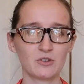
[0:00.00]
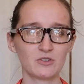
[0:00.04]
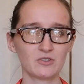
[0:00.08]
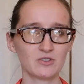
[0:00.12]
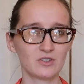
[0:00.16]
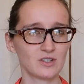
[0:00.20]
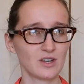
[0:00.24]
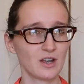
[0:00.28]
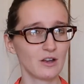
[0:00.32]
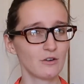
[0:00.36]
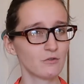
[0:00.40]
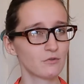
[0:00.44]
There's
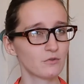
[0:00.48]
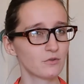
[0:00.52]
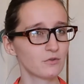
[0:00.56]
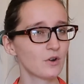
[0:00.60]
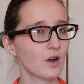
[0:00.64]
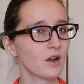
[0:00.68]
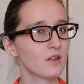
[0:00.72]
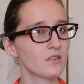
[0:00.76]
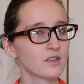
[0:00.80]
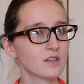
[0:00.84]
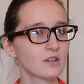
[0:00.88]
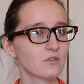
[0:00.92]
enough,
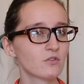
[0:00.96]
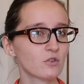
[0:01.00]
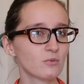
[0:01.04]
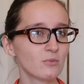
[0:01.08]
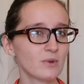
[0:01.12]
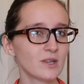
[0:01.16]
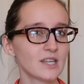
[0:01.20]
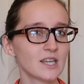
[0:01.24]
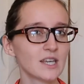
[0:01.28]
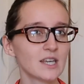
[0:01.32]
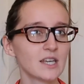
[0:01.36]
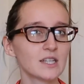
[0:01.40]
I think, for
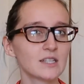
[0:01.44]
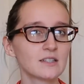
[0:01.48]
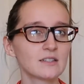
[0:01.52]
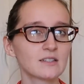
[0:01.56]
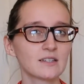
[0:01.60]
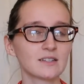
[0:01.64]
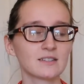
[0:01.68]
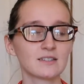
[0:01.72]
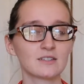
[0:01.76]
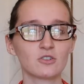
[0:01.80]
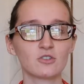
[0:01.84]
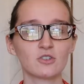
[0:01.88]
my kids,
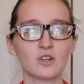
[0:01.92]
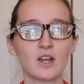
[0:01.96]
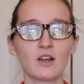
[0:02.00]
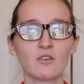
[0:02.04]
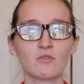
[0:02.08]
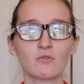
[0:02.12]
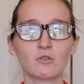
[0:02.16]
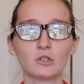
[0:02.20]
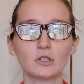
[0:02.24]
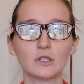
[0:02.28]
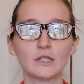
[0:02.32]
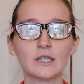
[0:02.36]
because they're
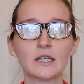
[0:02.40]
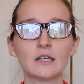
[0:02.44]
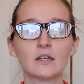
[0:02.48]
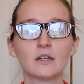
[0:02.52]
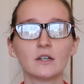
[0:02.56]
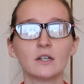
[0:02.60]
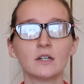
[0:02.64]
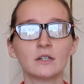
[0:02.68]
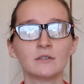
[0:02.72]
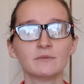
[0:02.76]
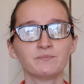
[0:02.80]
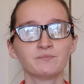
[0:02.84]
not really,
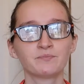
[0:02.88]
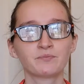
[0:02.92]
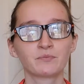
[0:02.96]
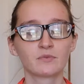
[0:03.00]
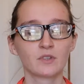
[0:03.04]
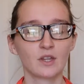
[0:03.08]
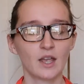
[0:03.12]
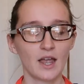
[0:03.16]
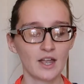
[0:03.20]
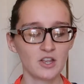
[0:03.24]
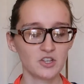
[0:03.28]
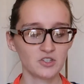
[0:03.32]

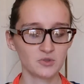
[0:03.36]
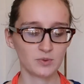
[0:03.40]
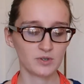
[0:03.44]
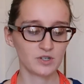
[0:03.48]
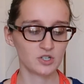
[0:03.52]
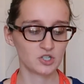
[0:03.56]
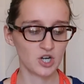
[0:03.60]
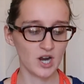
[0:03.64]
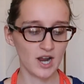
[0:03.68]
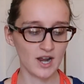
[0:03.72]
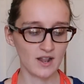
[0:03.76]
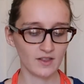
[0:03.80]
I just
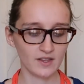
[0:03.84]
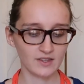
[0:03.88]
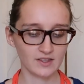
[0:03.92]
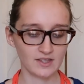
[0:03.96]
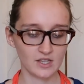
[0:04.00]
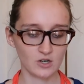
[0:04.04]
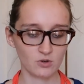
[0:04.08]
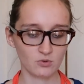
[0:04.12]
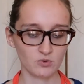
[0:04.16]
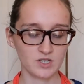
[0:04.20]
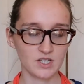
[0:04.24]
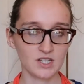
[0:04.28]
want to try, like
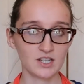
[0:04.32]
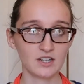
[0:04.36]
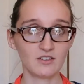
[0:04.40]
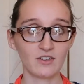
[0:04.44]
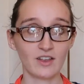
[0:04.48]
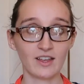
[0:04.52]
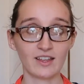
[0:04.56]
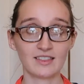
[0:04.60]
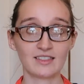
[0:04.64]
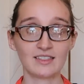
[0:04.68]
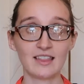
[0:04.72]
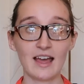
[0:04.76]
they don't eat
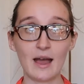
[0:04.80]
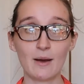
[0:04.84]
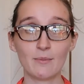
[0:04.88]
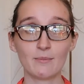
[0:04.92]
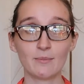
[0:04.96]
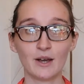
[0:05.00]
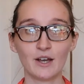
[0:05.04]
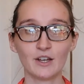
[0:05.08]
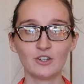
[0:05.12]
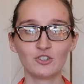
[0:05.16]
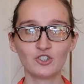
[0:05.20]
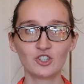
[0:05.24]
like that
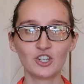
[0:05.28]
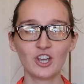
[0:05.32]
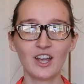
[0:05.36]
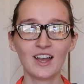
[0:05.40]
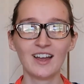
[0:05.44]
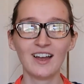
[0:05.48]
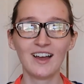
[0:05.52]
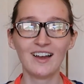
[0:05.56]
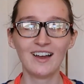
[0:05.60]
much.